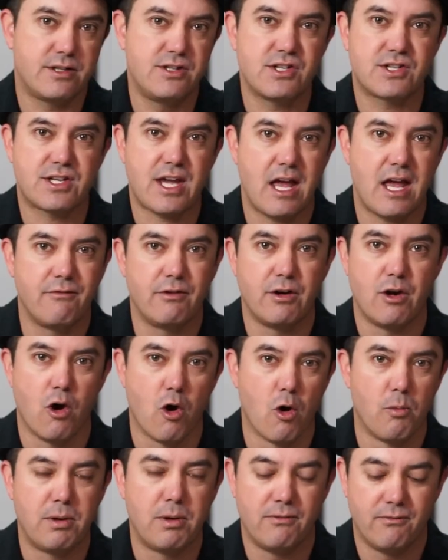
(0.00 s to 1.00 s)
just kind of an
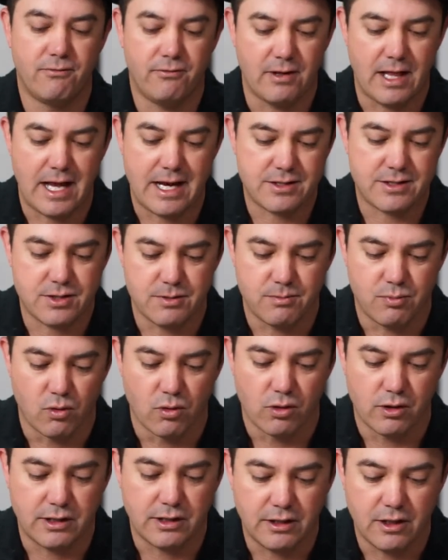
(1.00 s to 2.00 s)
open flash
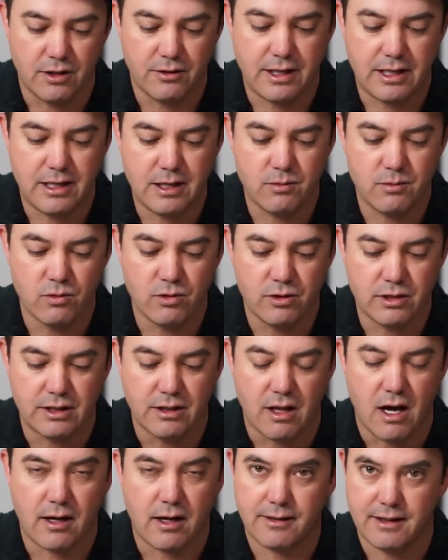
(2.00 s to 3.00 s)
support. You know, they didn't really
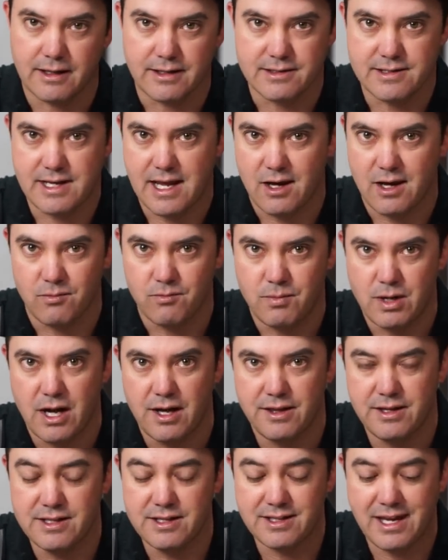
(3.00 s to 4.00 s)
lock things down. But on
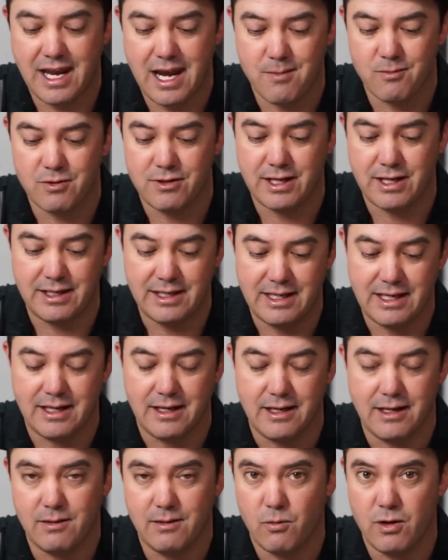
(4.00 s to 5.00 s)
this camera, they did.
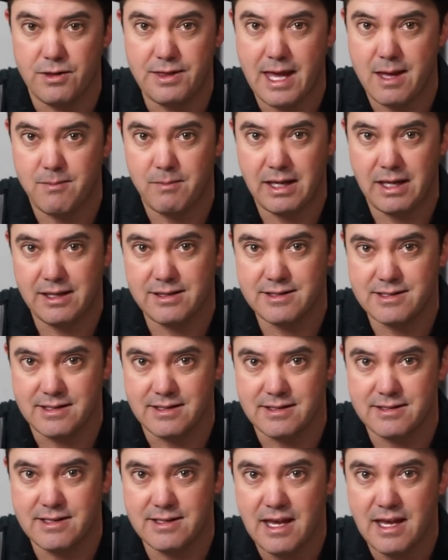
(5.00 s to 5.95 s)
And what that means is